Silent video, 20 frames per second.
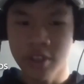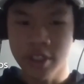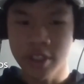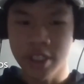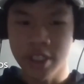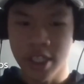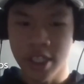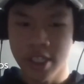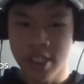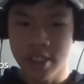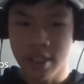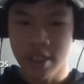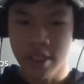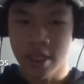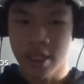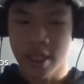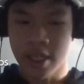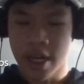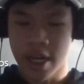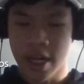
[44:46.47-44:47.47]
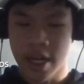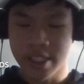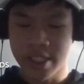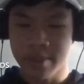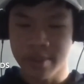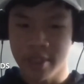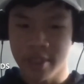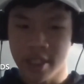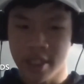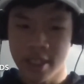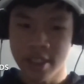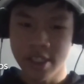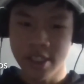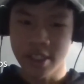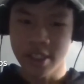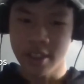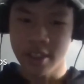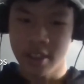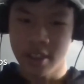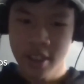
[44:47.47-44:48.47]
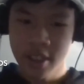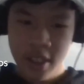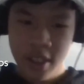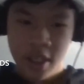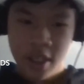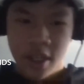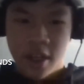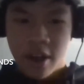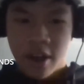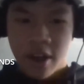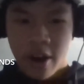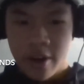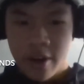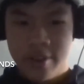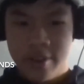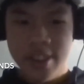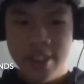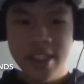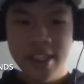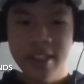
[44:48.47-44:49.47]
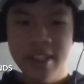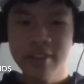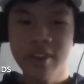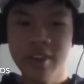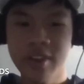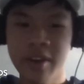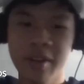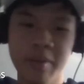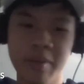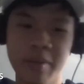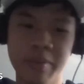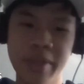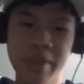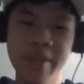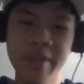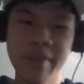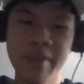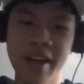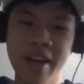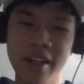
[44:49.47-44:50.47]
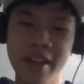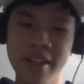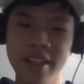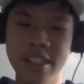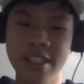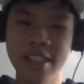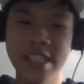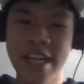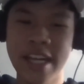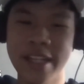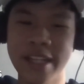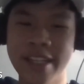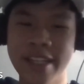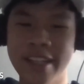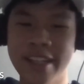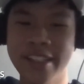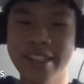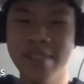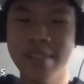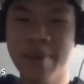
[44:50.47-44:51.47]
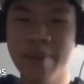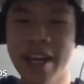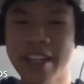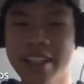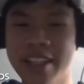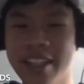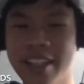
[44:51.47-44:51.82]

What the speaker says: to AC Milan. So obviously the big man Zlatan is back.